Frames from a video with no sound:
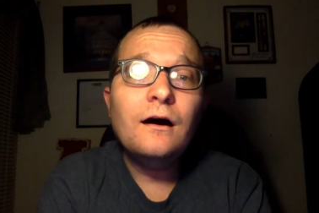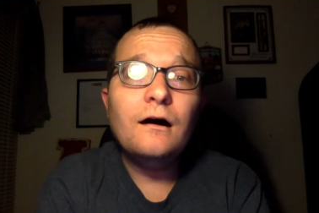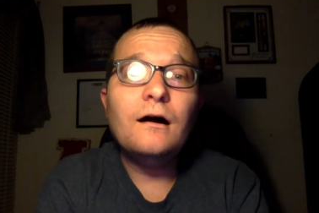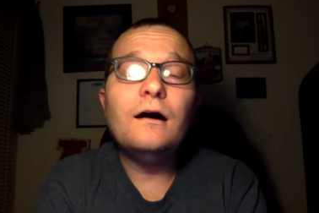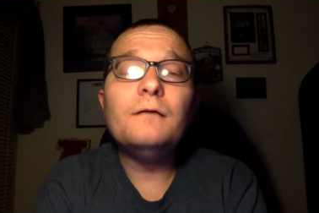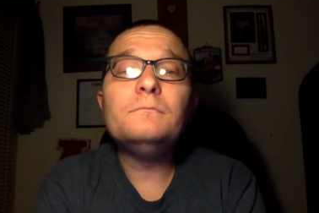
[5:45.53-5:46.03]

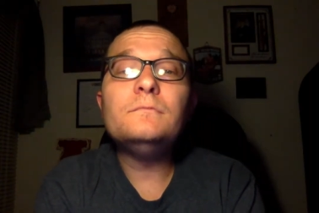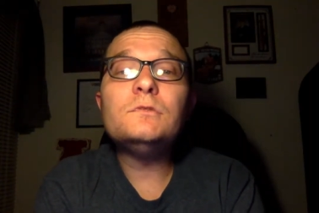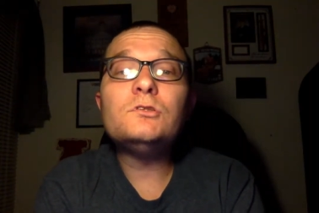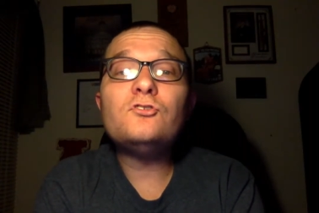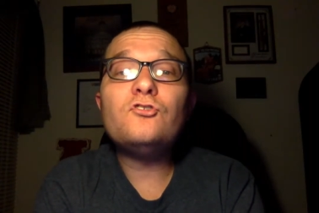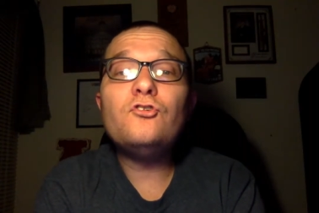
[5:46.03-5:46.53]
um,
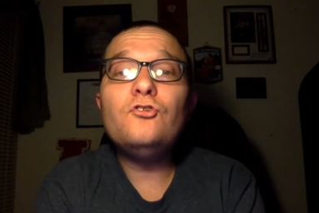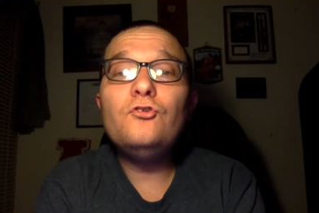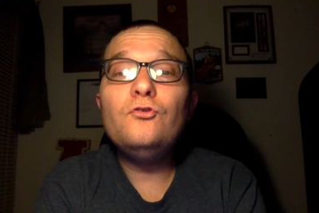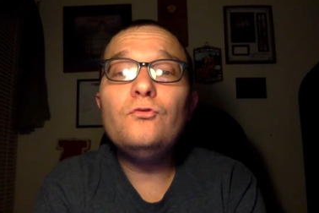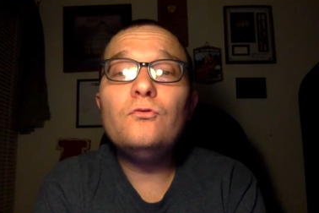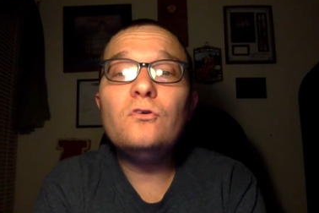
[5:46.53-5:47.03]

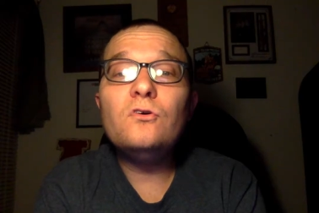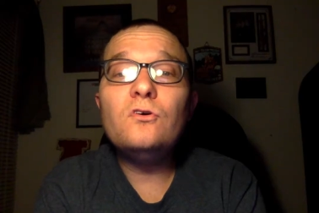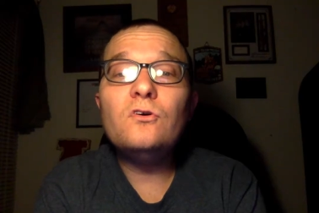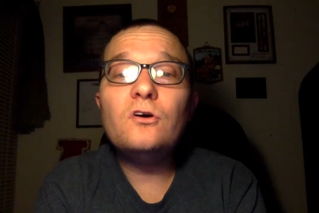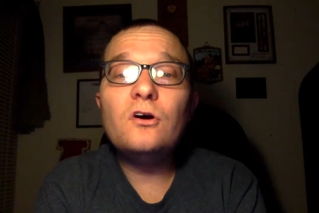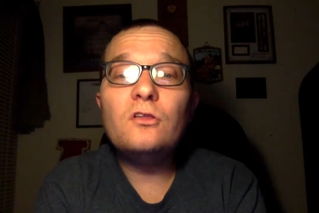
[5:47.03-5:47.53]
to
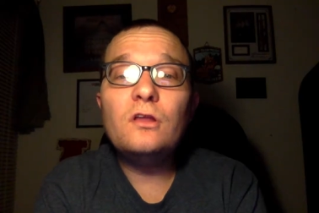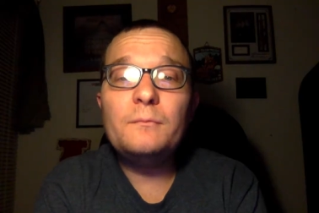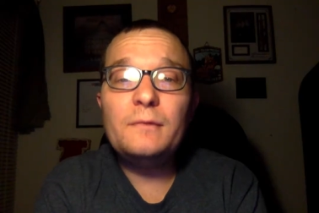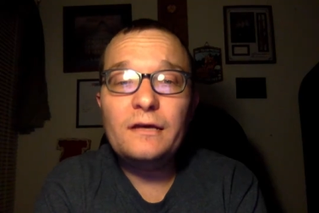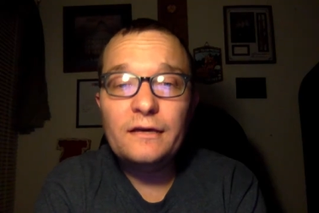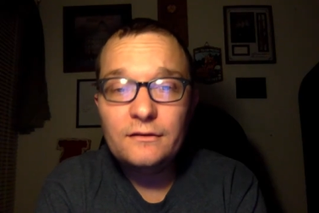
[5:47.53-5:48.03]

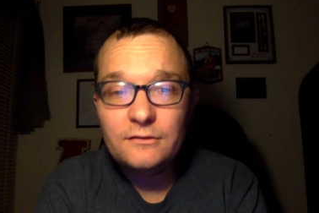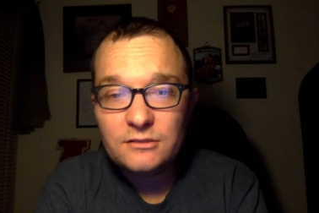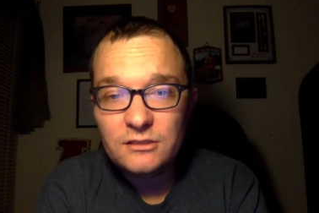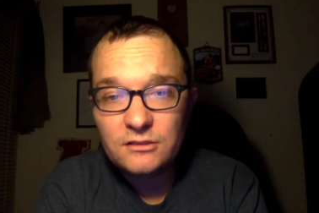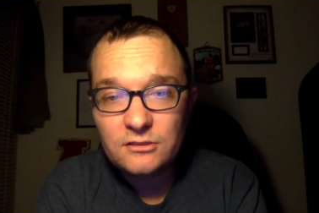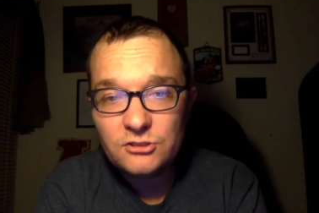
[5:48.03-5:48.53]
eliminate
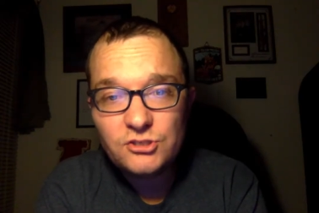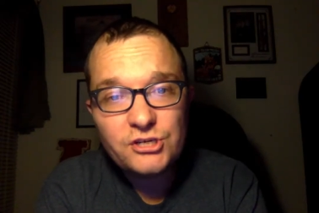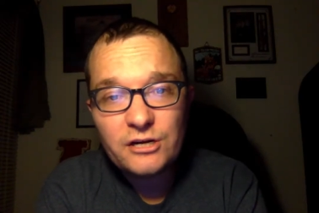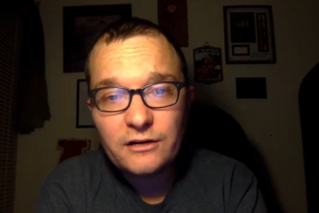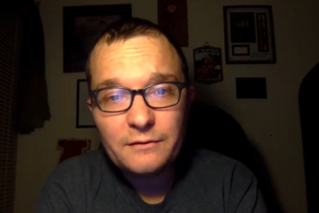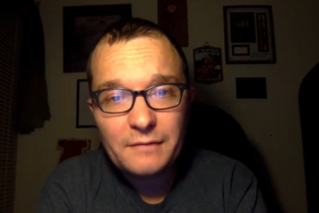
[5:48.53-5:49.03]

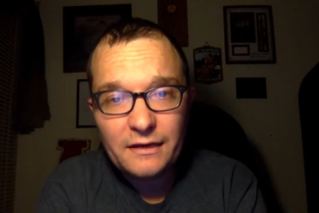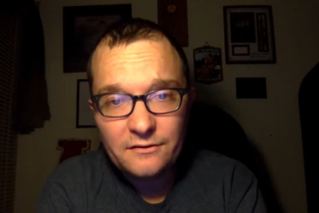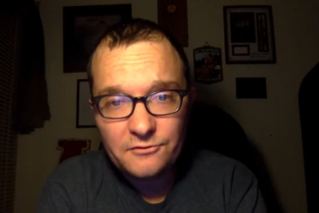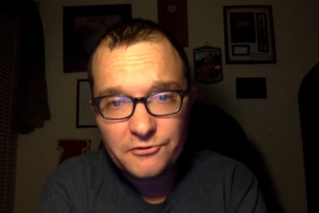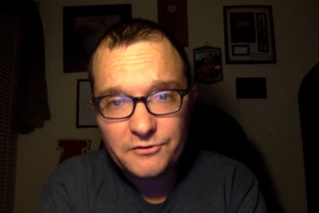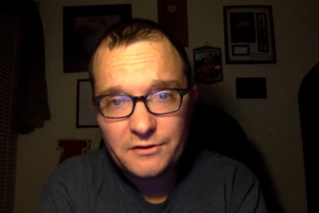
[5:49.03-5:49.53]

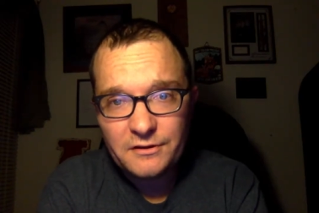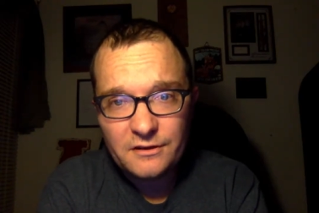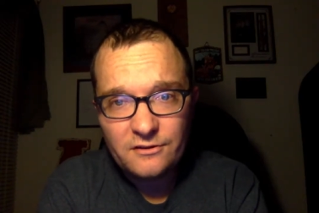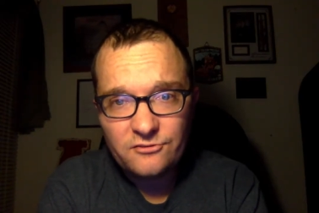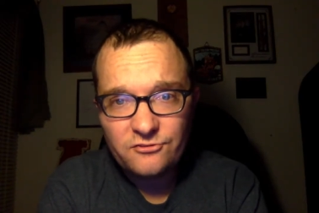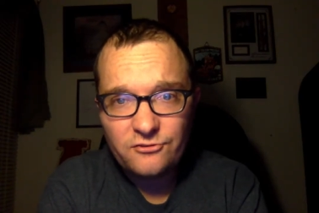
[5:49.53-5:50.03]
gerrymandered
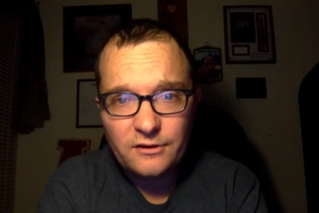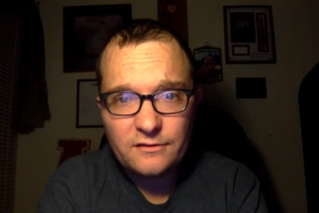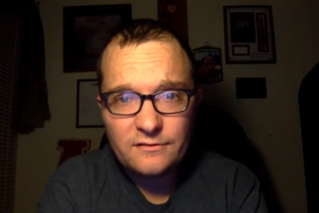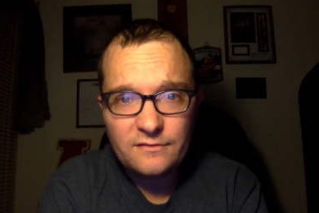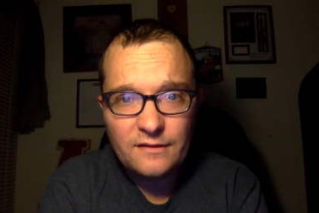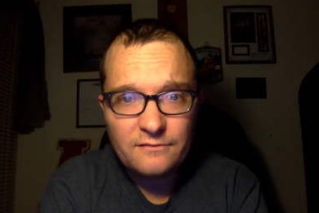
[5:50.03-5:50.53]

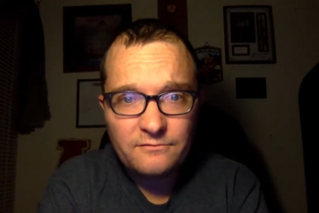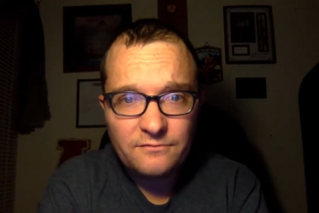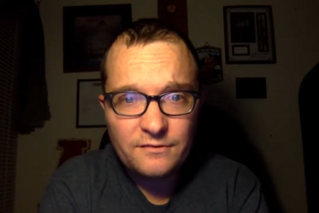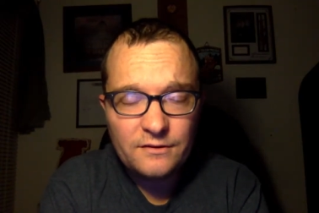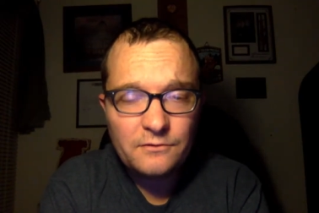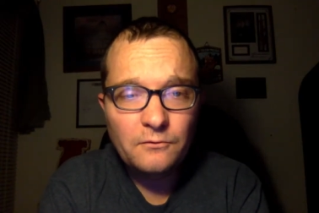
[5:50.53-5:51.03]
districts they
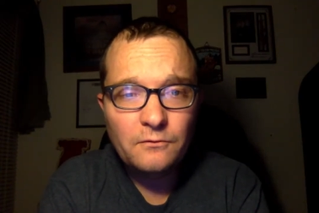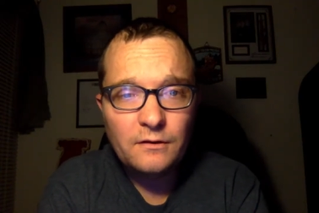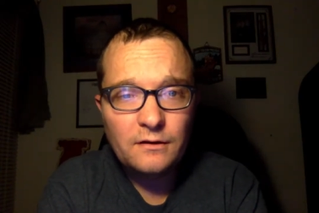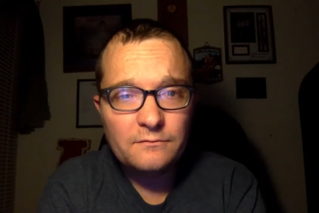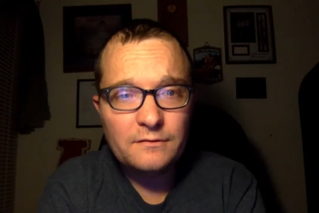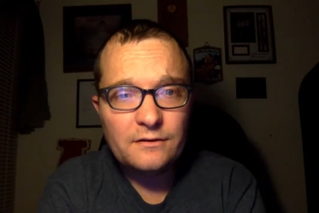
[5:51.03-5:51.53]
feel
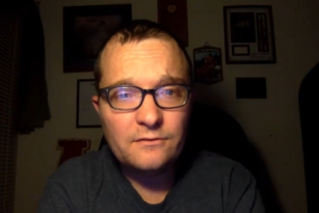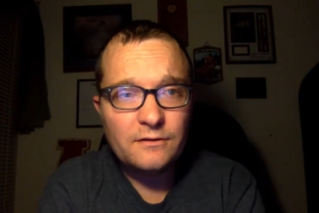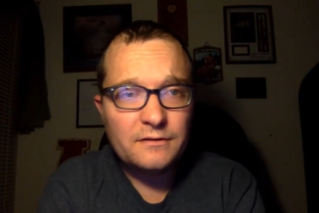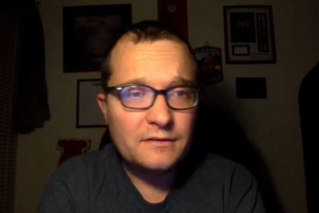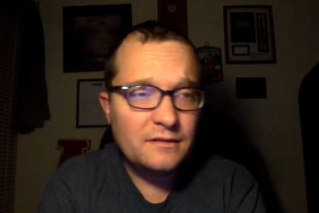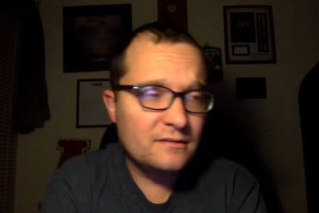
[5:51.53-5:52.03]
uh, that are
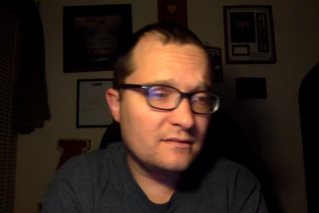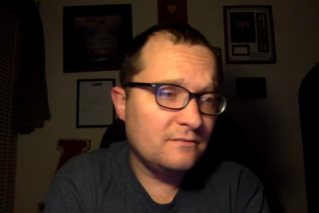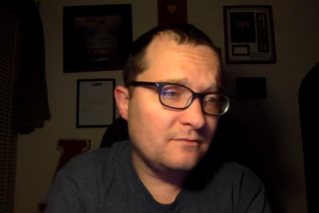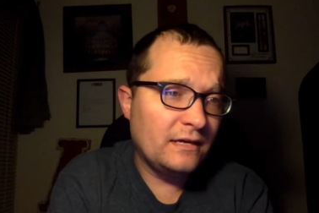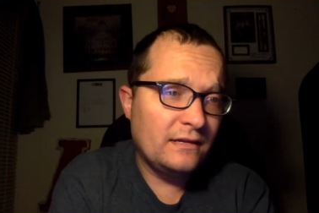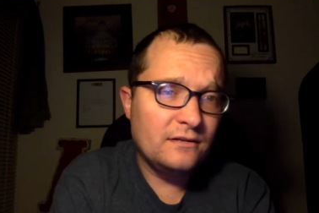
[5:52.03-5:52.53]
a
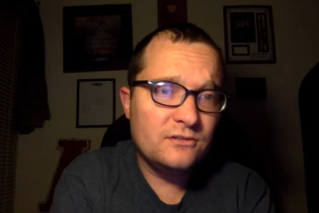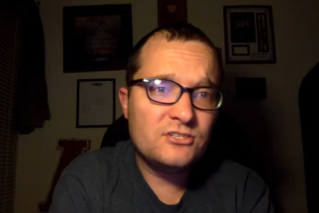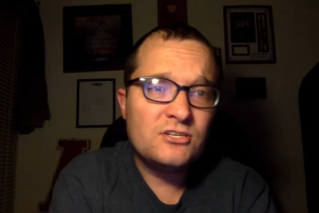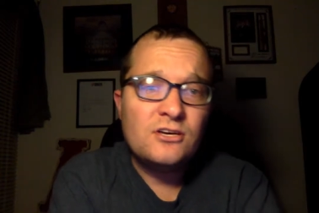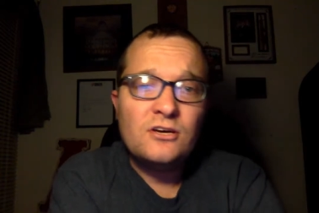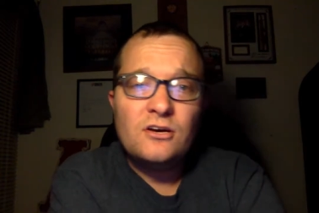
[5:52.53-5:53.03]
disadvantage